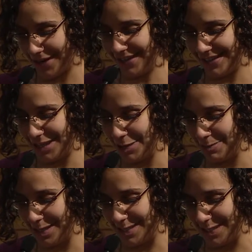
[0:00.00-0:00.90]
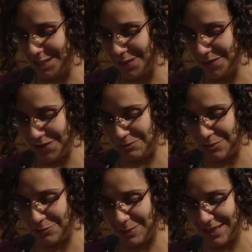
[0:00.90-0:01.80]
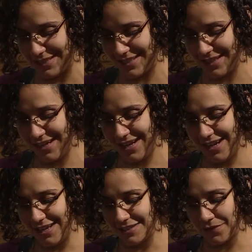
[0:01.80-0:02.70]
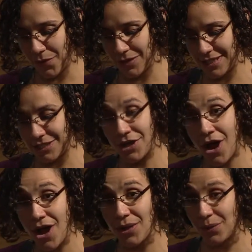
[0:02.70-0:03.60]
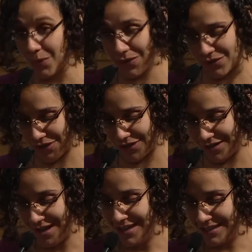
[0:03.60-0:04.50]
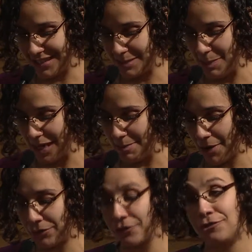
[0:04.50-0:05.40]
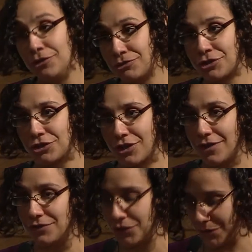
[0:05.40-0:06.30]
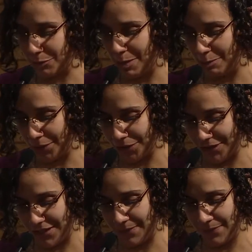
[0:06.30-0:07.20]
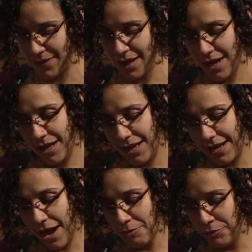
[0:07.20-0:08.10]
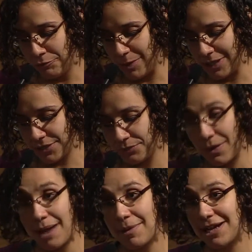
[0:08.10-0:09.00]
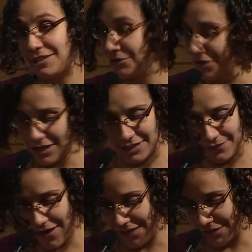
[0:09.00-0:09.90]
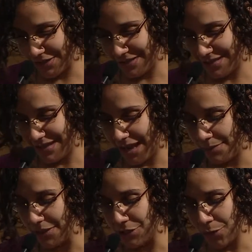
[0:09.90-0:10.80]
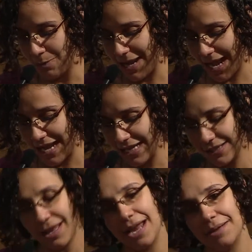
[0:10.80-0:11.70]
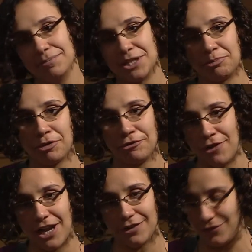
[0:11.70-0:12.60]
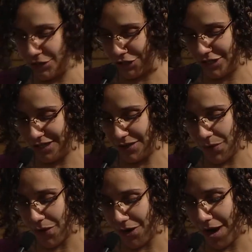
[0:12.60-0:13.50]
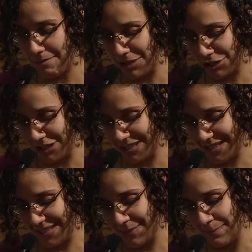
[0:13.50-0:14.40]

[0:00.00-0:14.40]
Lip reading: in the Humanistic Jewish movement, it is of course a tall order to speak about the future of Jewish peoplehood. In our movement, rabbis are not diviners, and we don't make any claim to prophetic vision or omniscience.